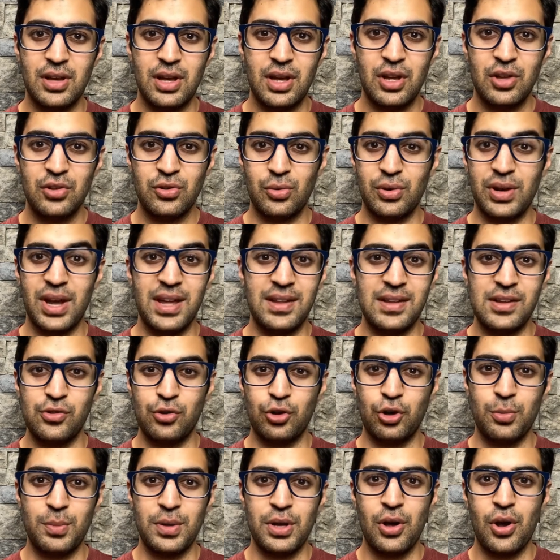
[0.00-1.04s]
So again, these are
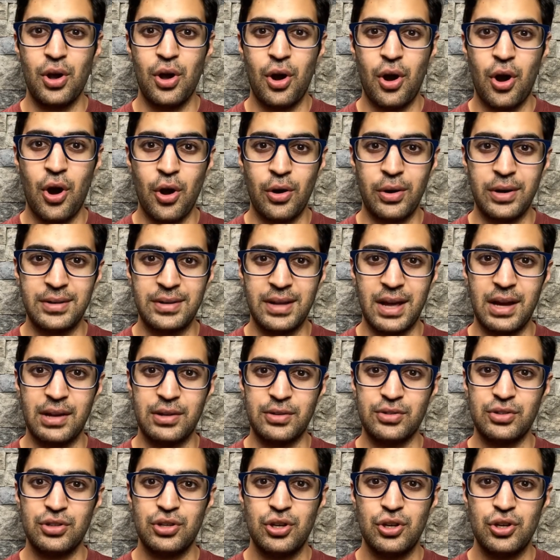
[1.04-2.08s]
going to be heart
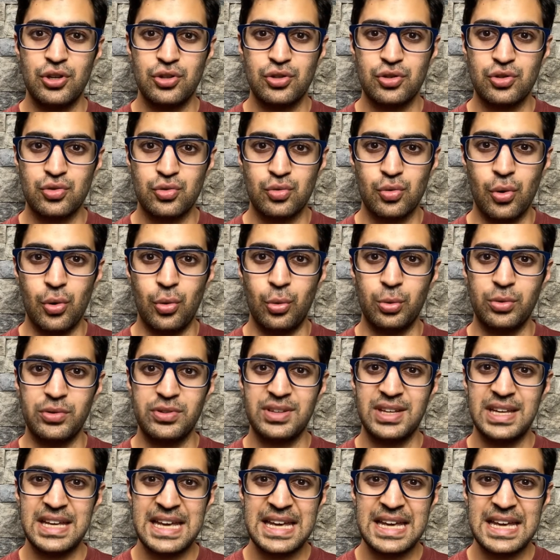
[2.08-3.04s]
attacks, strokes,